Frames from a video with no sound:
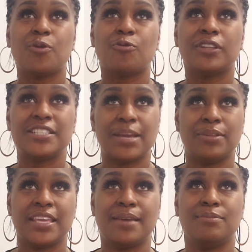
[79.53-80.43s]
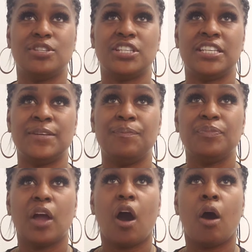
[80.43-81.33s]
Real Estate with Kim G,
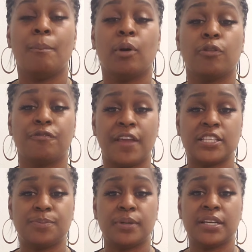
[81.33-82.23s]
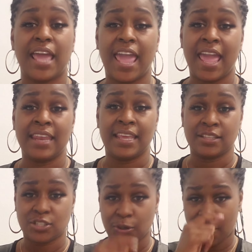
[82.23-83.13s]
on both Facebook and
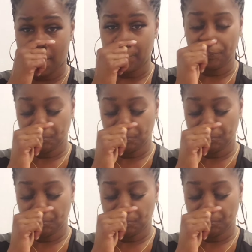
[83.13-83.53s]
Instagram.